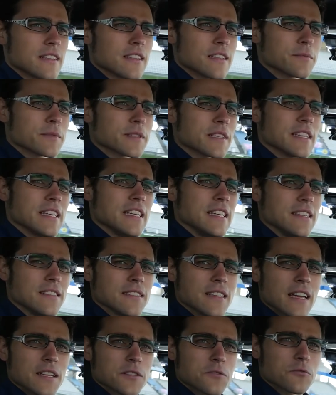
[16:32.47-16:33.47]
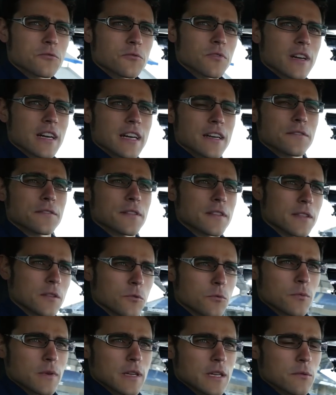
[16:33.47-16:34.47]
little bit easier to drive than the
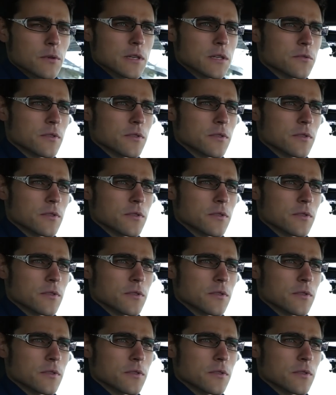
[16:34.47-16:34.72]
rear-wheel